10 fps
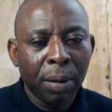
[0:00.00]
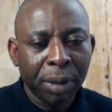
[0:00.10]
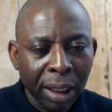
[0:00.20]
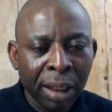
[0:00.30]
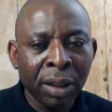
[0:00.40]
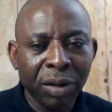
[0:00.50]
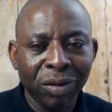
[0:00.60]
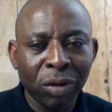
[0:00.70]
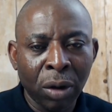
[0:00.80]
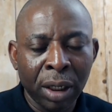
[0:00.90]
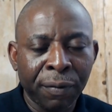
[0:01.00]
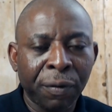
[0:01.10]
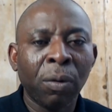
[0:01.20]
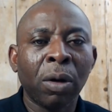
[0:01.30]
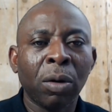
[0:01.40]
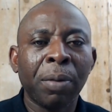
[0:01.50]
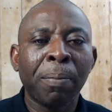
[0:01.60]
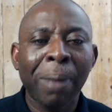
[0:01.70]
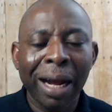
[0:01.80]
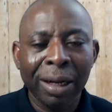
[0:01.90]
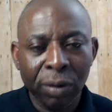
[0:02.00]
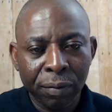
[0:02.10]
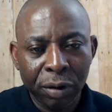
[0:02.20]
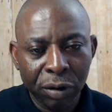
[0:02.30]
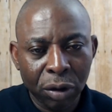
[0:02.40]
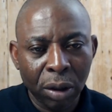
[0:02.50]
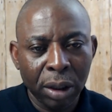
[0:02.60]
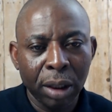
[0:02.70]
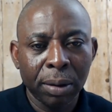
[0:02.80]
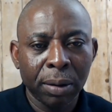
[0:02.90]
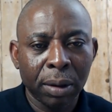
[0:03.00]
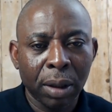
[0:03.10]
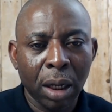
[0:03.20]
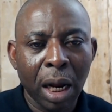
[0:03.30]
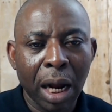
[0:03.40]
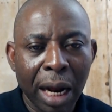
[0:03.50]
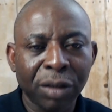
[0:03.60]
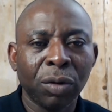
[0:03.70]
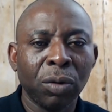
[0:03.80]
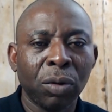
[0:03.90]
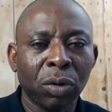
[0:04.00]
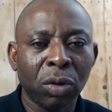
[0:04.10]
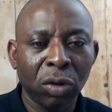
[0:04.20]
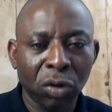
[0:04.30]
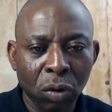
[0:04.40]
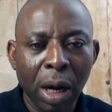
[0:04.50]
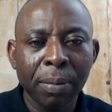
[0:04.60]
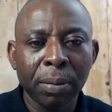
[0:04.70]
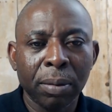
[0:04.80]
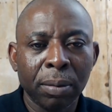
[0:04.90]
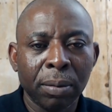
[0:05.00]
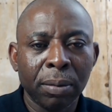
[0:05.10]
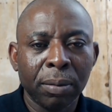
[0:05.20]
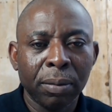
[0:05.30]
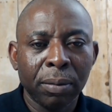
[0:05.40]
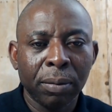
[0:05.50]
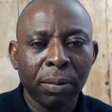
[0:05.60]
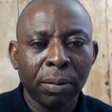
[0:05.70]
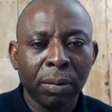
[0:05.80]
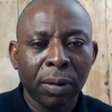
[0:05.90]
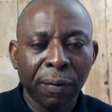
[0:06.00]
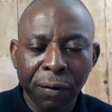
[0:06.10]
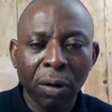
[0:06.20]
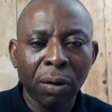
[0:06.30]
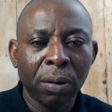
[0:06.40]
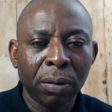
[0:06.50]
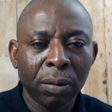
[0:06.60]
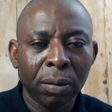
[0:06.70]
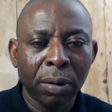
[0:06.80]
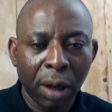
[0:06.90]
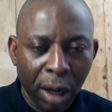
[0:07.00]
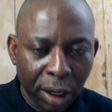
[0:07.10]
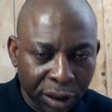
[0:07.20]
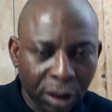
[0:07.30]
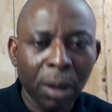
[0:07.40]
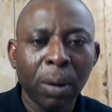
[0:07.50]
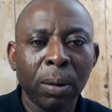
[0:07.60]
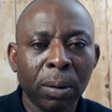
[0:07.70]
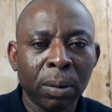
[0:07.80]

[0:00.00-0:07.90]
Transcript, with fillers: I'm taking this journey. If you want to be part of the journey, I ask you to subscribe follow, share,